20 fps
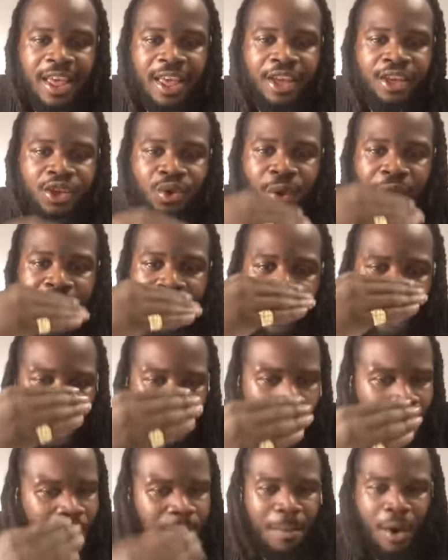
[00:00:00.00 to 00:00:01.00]
You heal
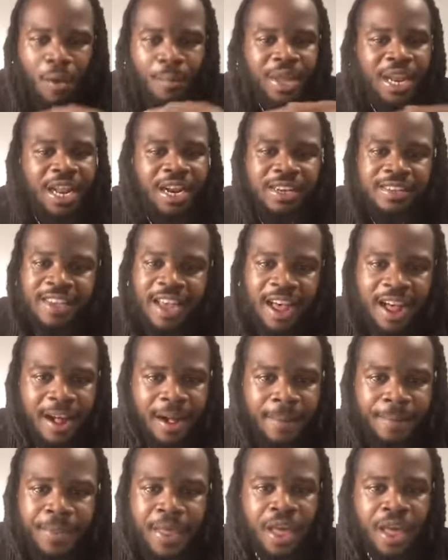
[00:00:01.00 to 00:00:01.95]
one moment at a time.